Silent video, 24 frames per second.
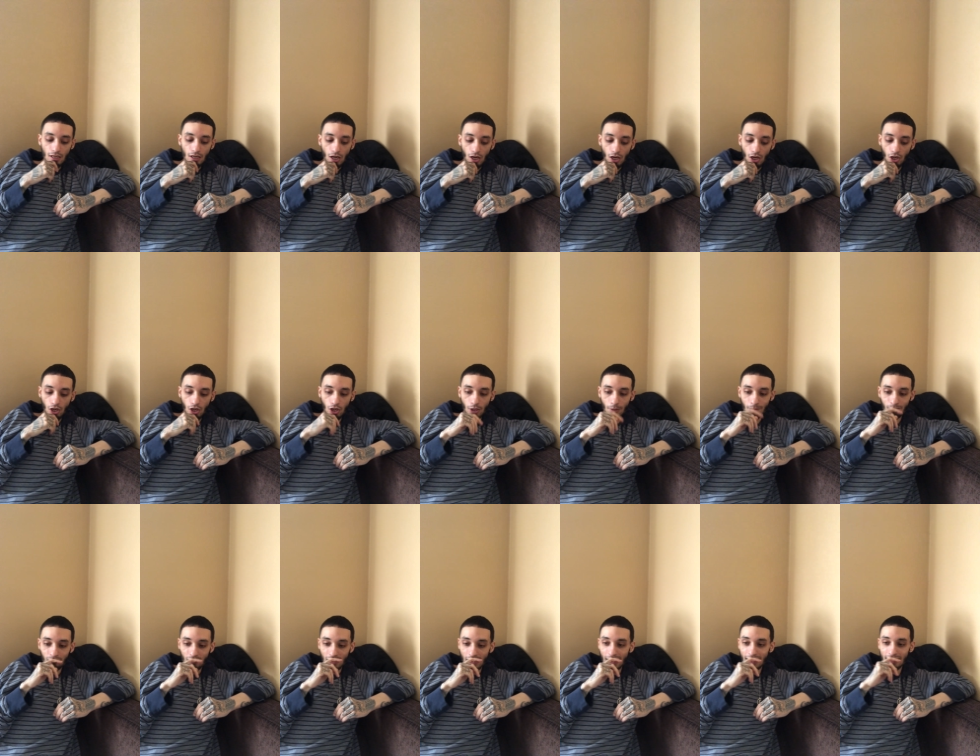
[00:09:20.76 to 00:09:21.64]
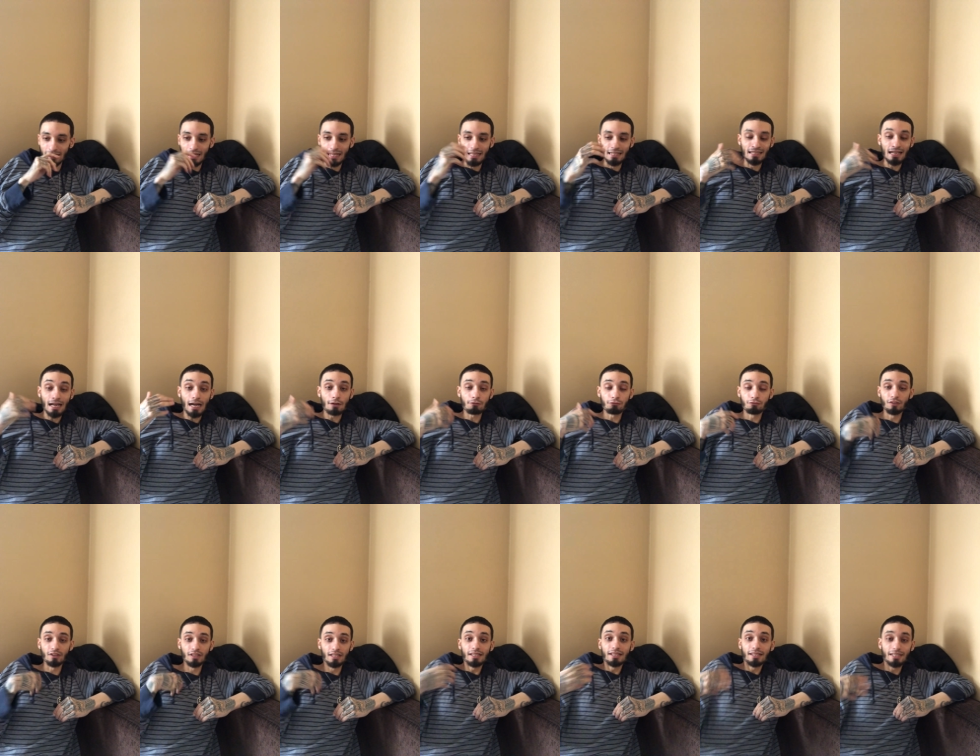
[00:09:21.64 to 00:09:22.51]
And not
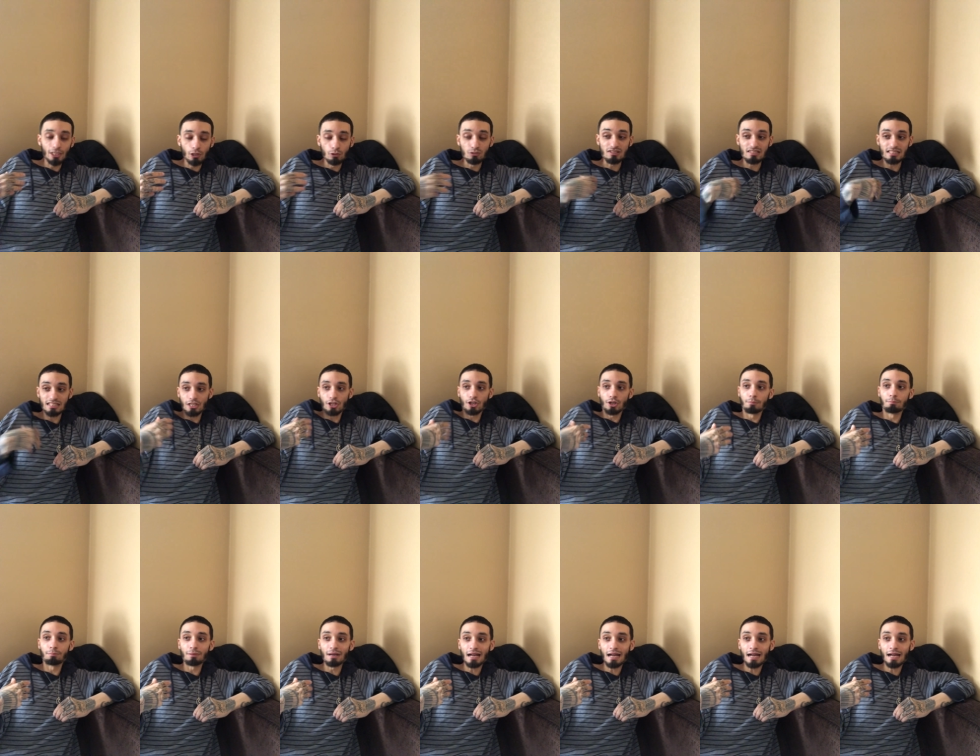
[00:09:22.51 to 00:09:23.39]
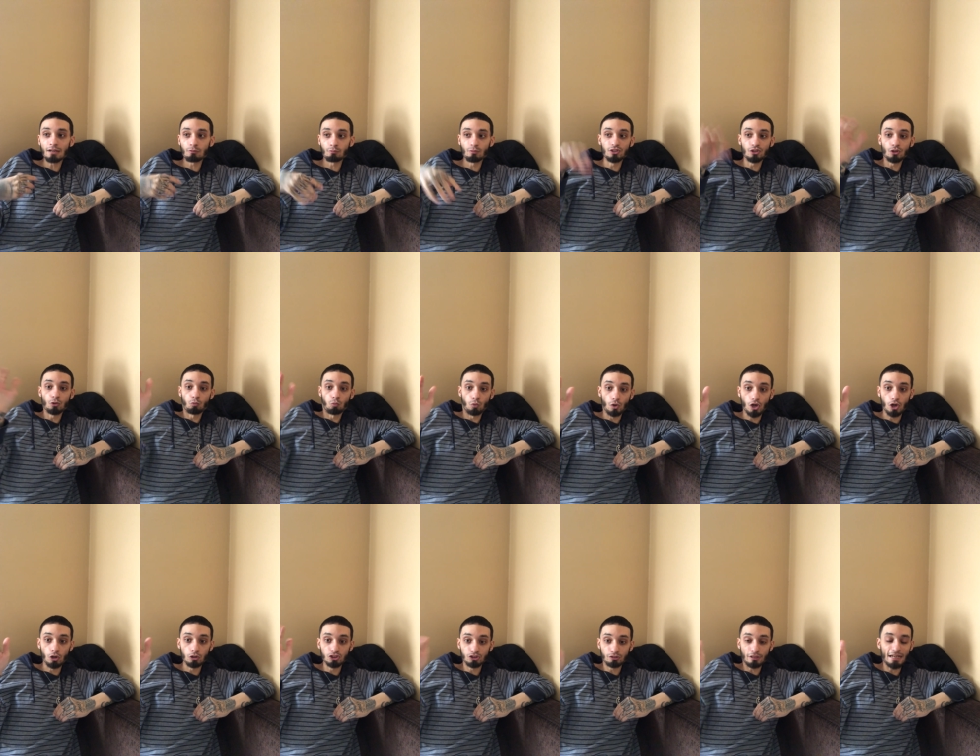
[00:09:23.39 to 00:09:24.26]
feeling guilty or bad when the
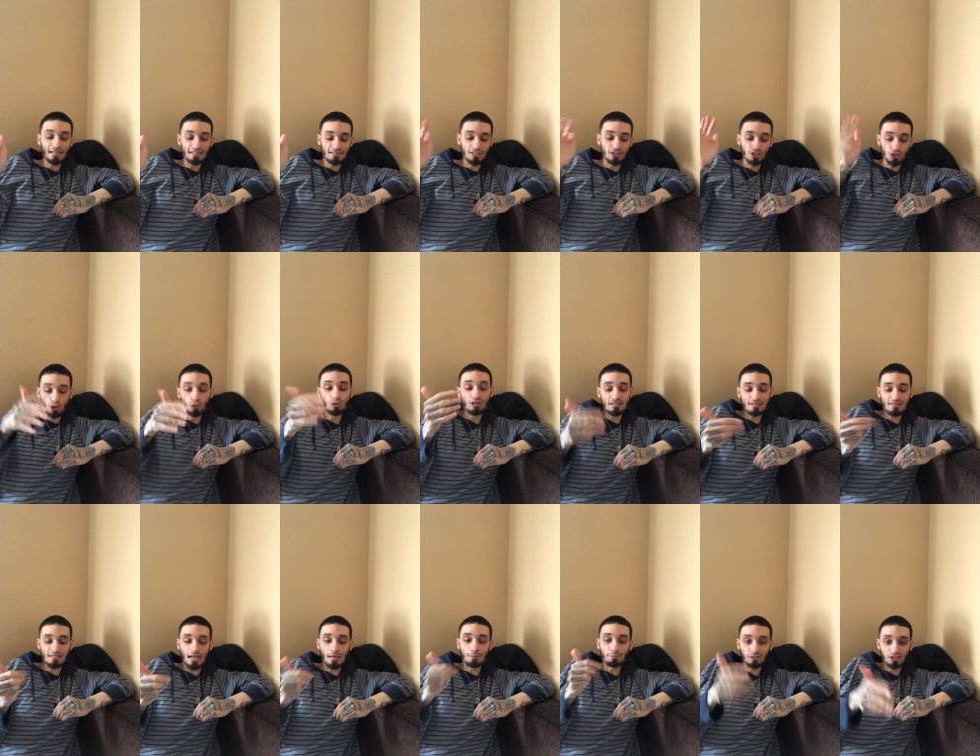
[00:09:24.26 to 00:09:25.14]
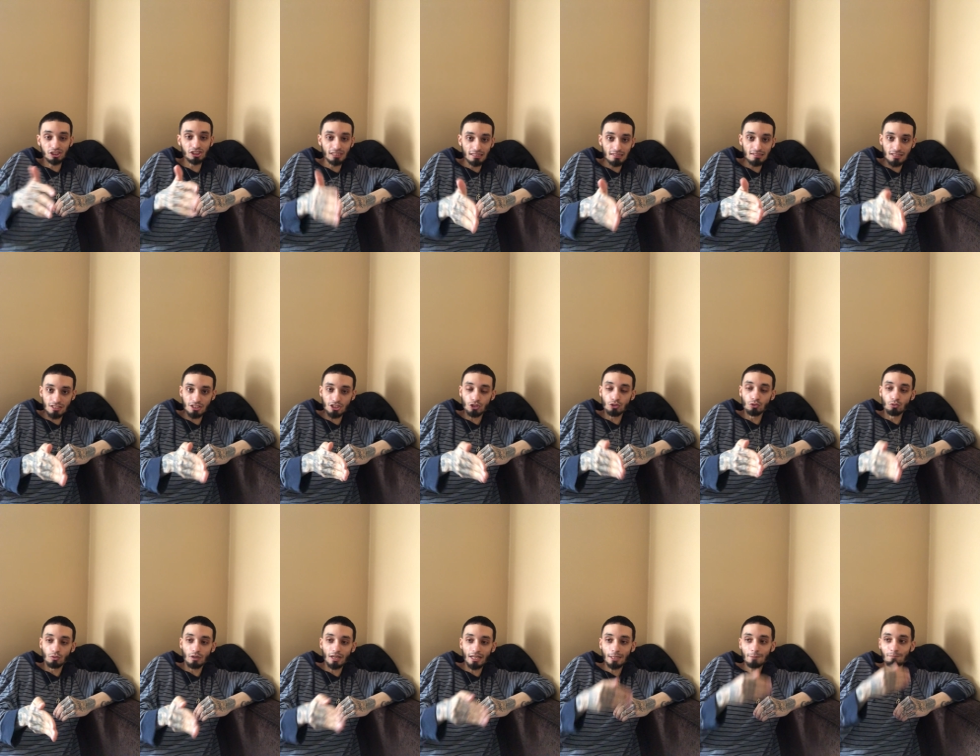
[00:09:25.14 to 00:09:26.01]
world tries to do this type of shit to you,
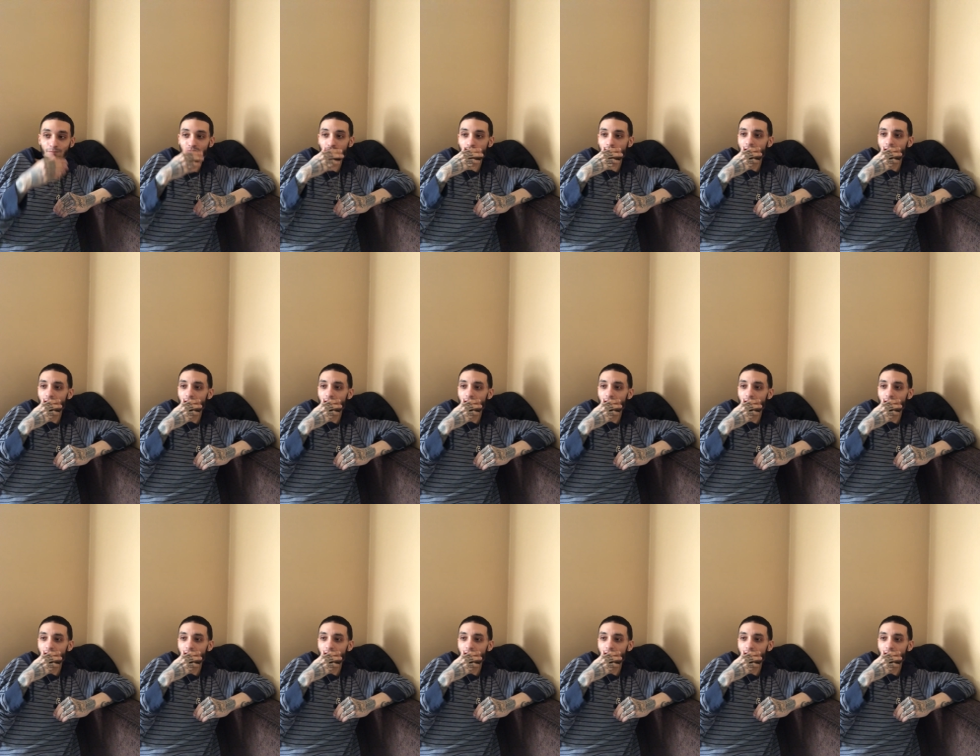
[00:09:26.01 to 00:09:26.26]
right?